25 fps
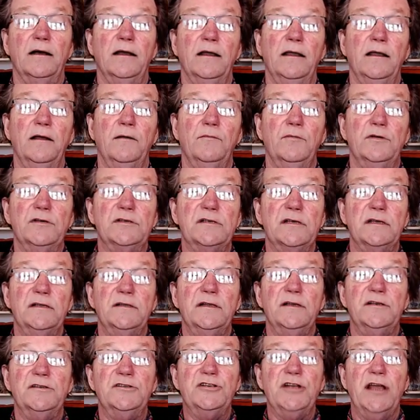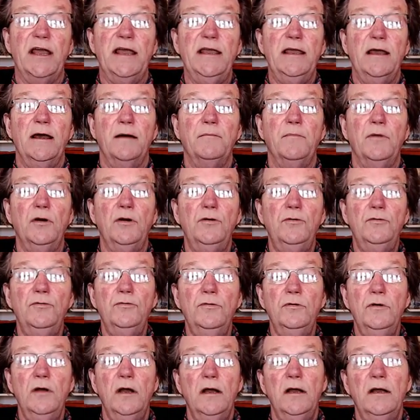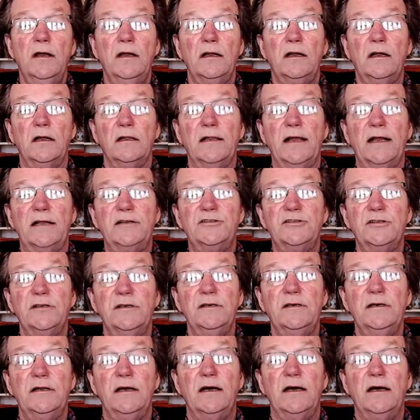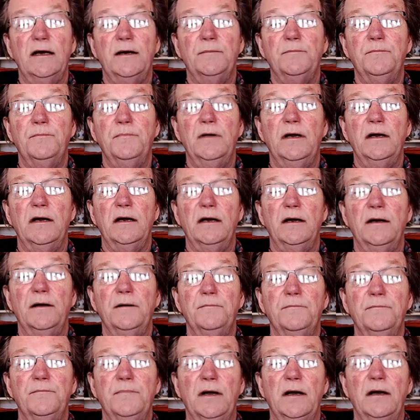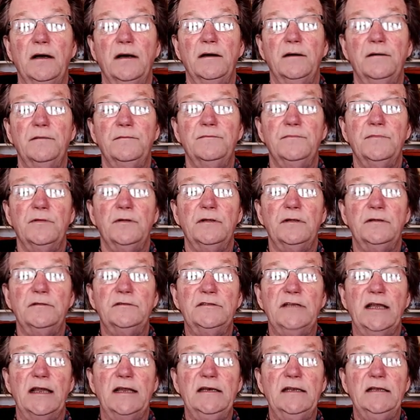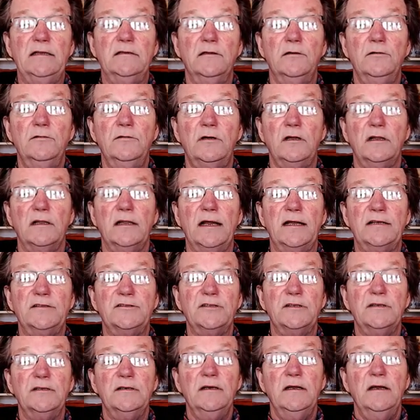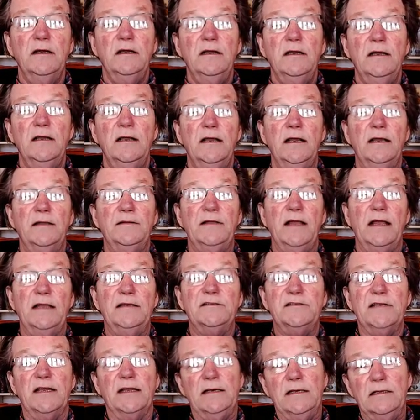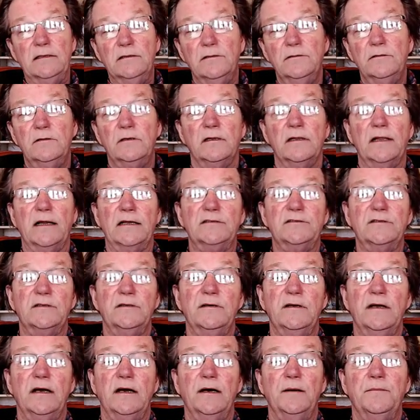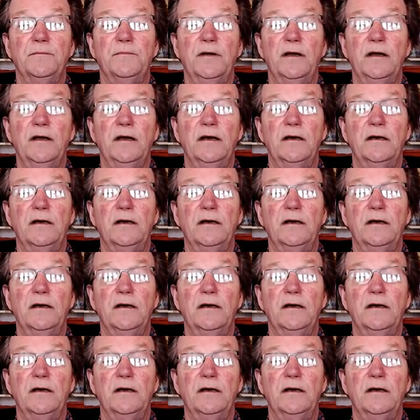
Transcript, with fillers: it was in the J.M. Hu collection, Zandi Lu collection, and Zandi Lu collection up